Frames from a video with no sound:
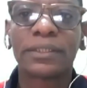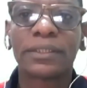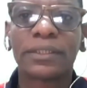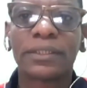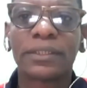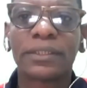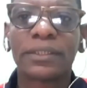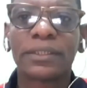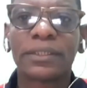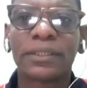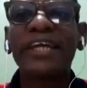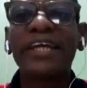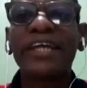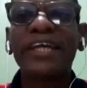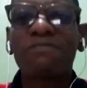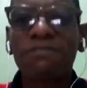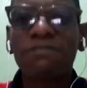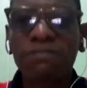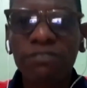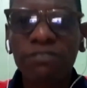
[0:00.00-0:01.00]
built a
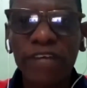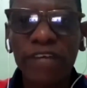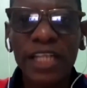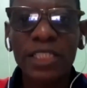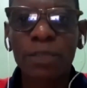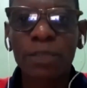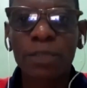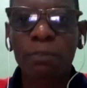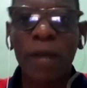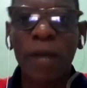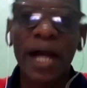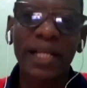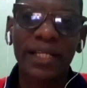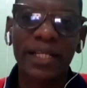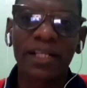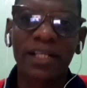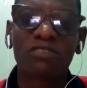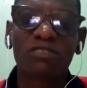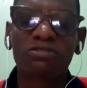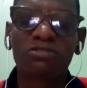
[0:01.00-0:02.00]
fresh
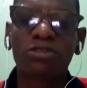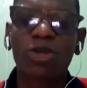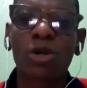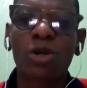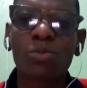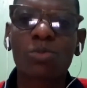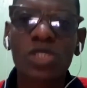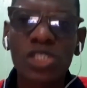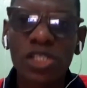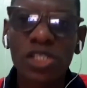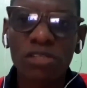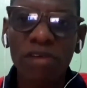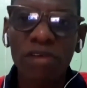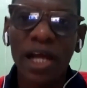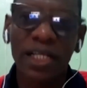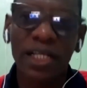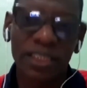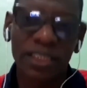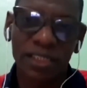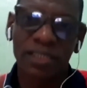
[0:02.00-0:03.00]
panel from
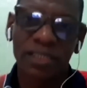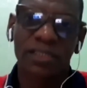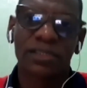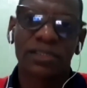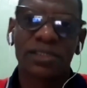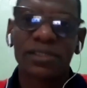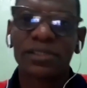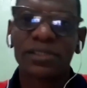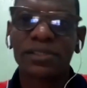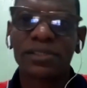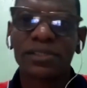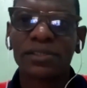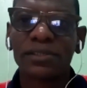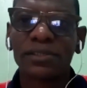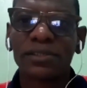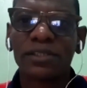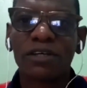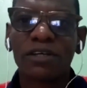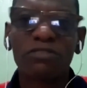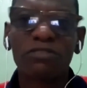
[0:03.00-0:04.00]
scratch
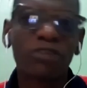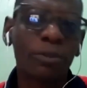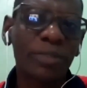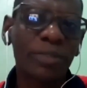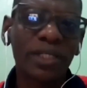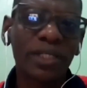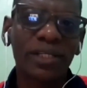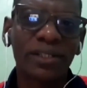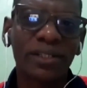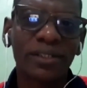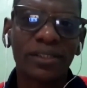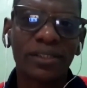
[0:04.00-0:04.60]
for me.